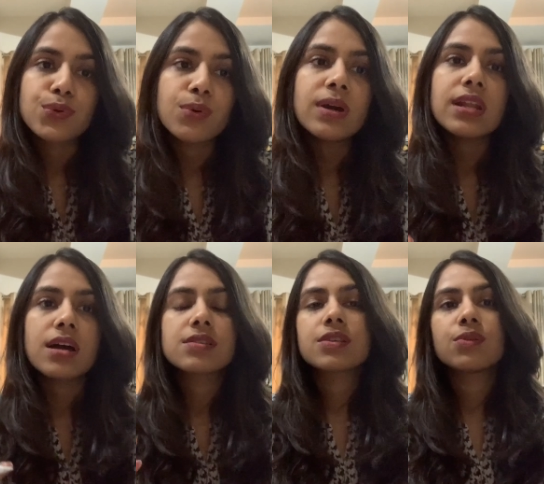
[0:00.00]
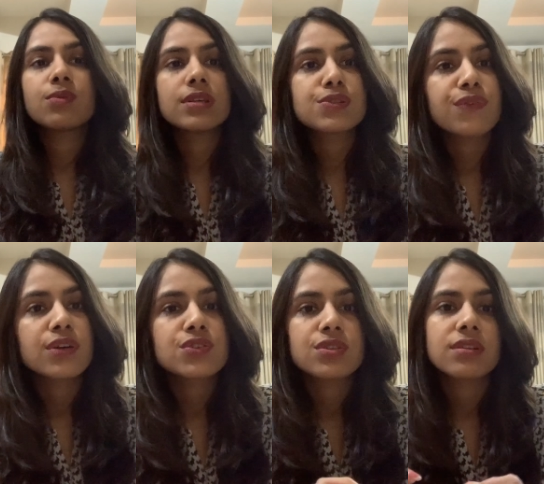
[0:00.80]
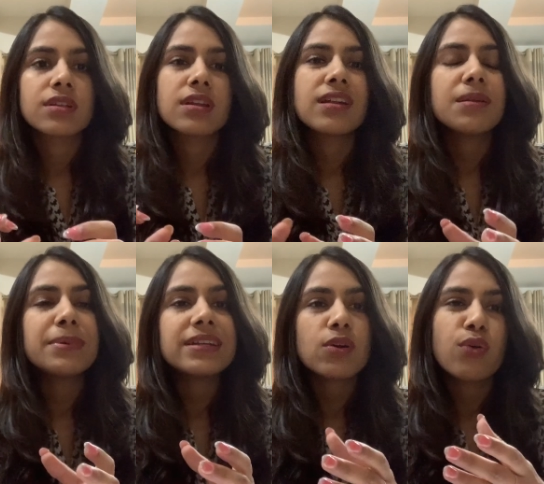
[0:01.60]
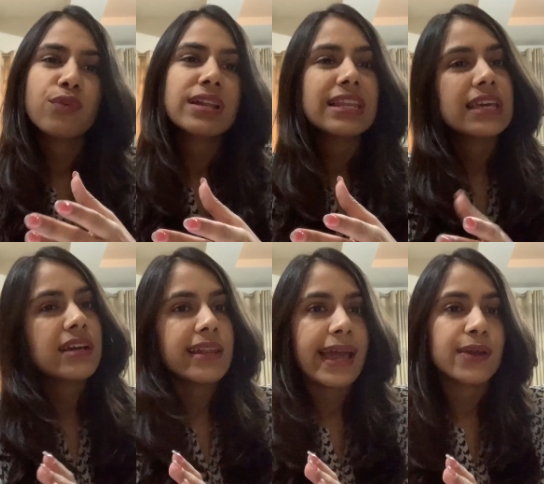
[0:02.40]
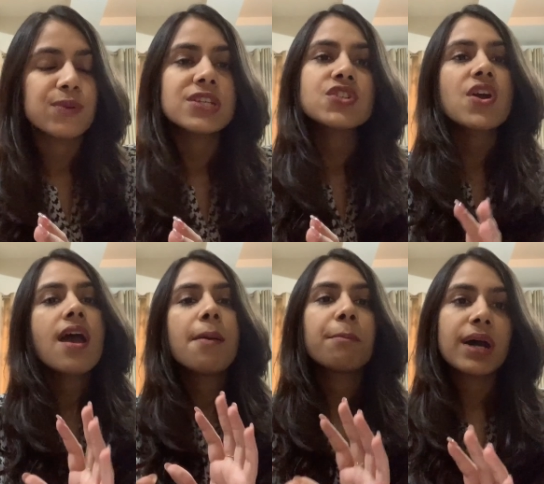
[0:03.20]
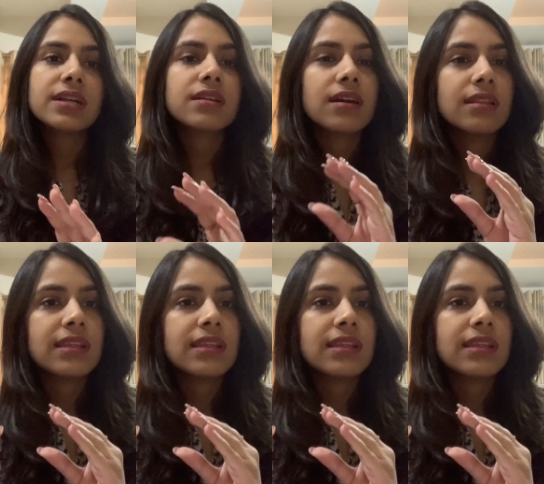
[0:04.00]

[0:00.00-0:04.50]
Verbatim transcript: toe and ask you its function in a little bit of a clinical language but